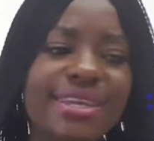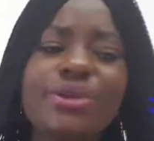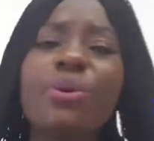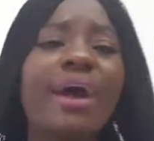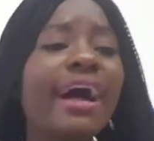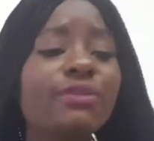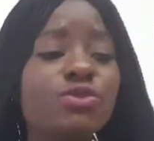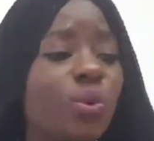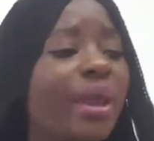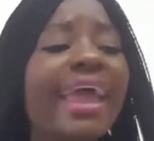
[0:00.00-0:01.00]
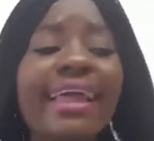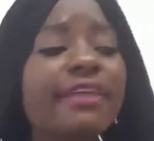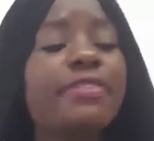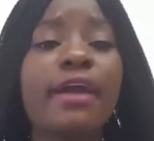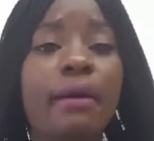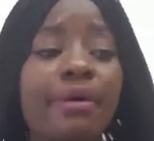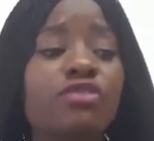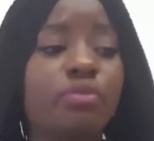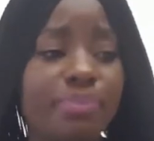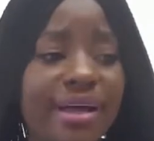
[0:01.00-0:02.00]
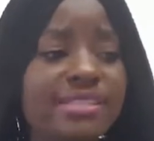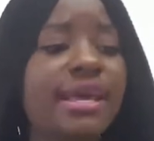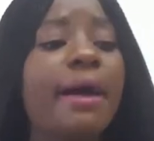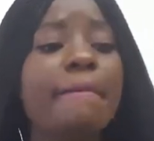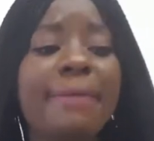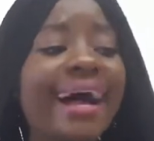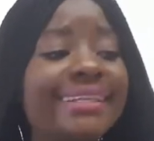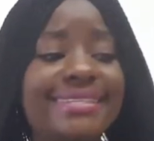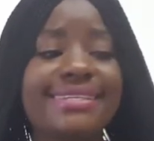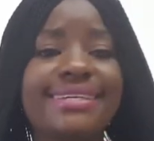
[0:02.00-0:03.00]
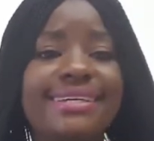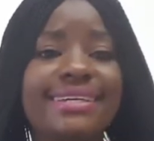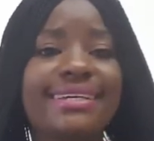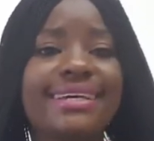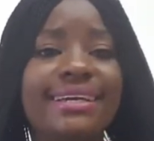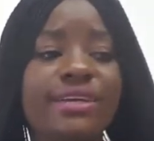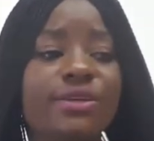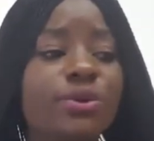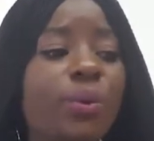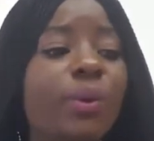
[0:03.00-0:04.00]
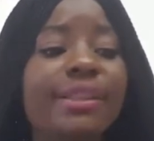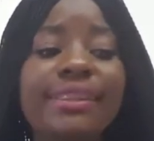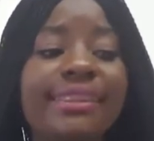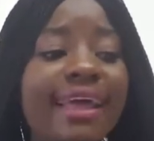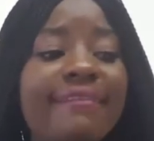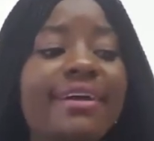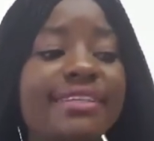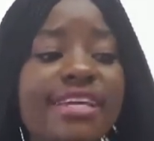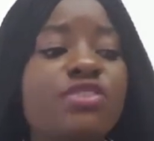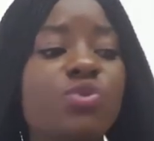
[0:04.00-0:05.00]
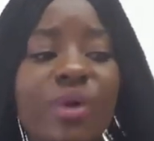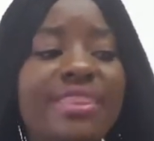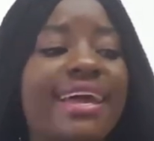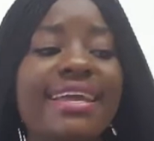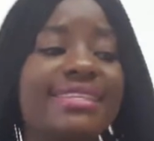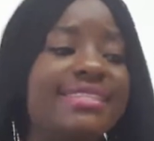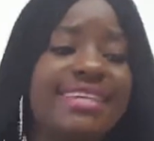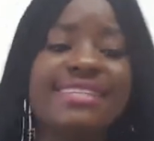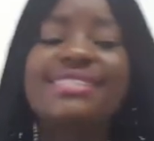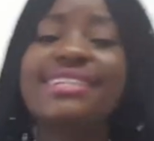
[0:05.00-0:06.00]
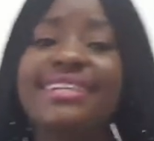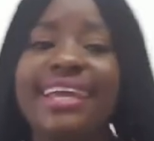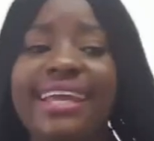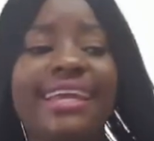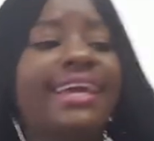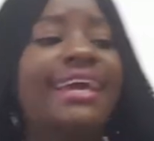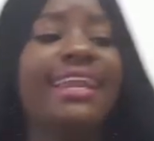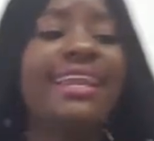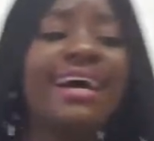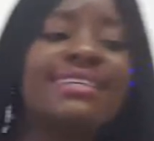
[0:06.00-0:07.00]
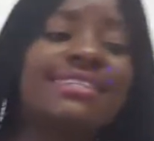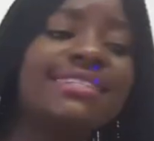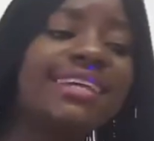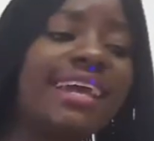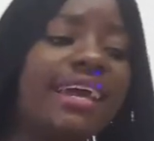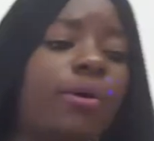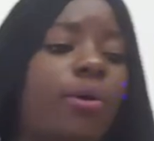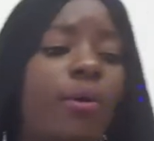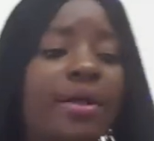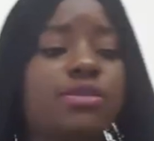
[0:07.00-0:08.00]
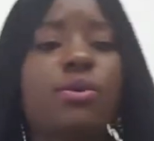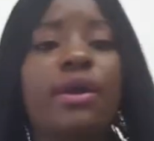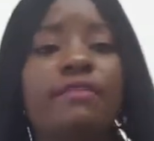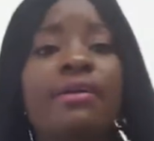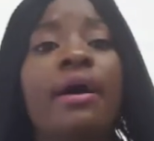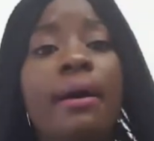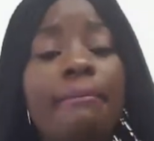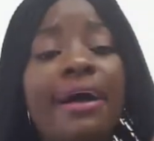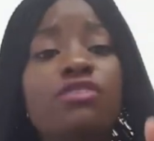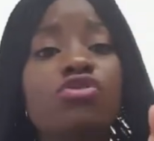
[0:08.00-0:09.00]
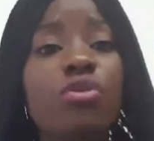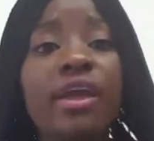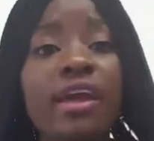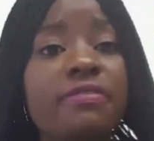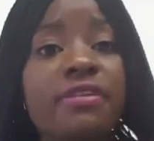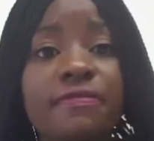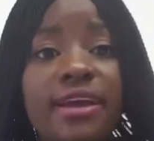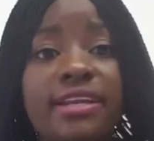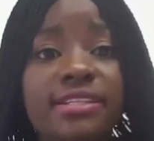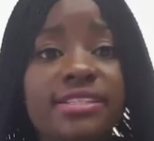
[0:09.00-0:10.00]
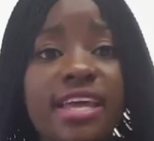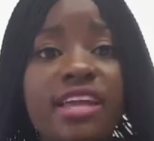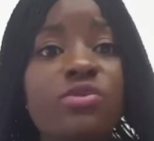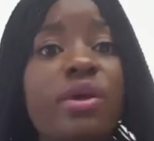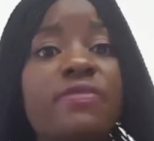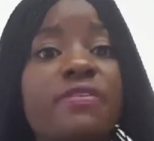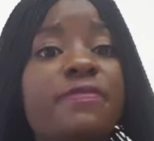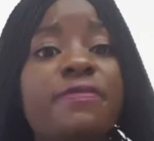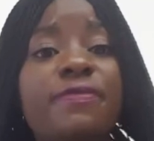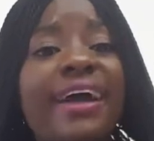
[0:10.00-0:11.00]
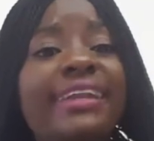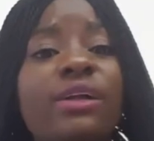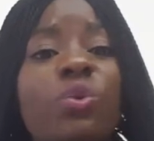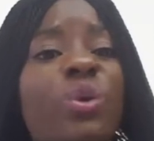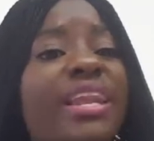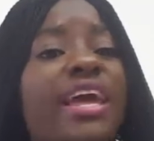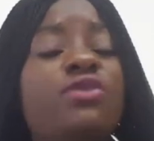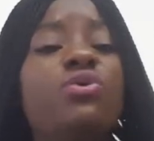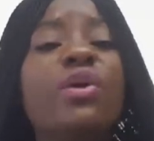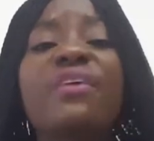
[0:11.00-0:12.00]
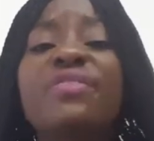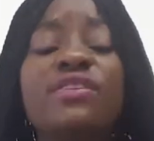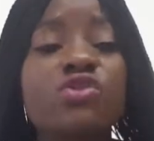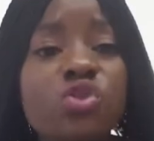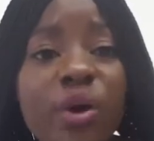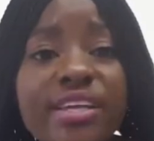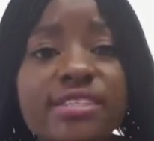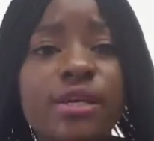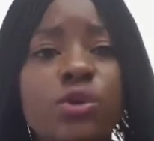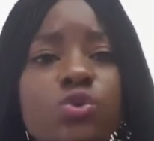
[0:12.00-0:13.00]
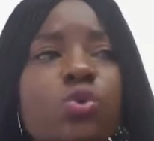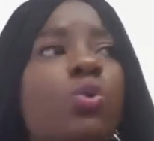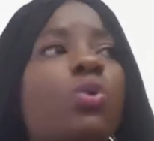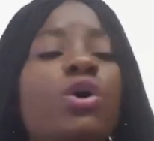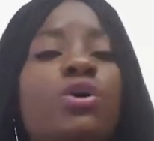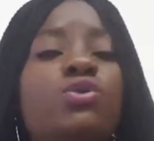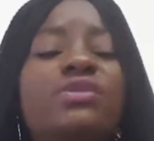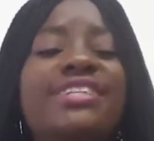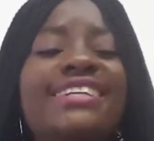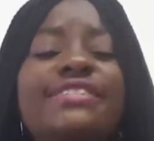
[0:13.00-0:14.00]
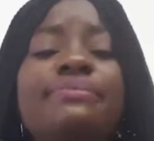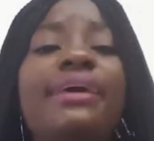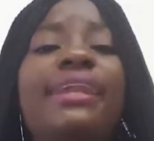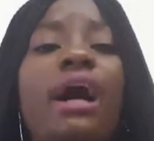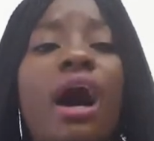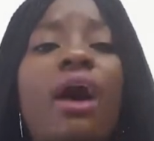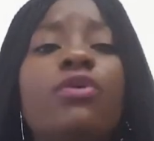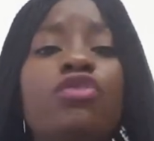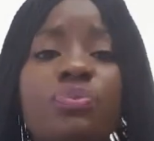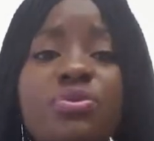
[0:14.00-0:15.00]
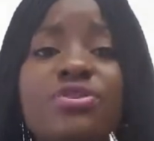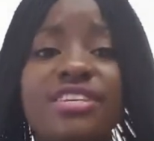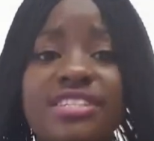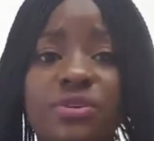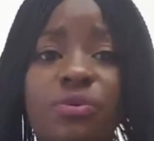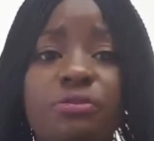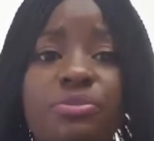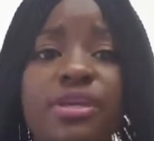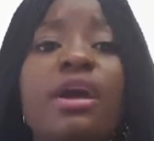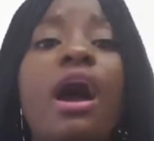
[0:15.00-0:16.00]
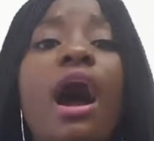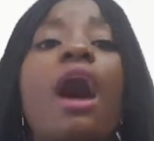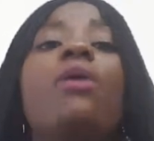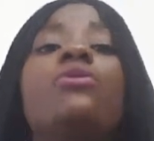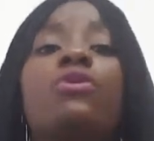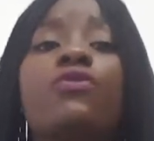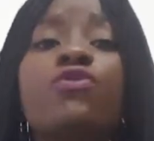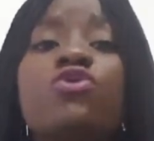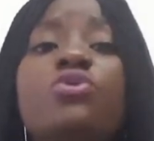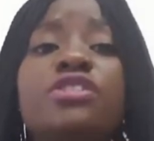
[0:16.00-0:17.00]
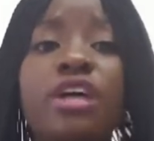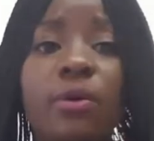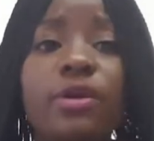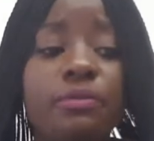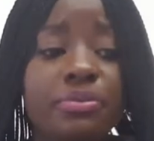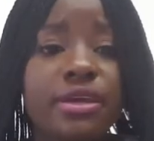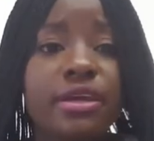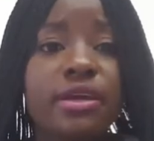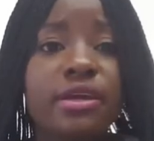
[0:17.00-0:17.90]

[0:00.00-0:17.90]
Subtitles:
You can't do anything about your past, but you will never change, whether it's yesterday, last year, or whatsoever. But you have the final say, and you have the final will, and you have the choice to determine how your present will be, how your future will be.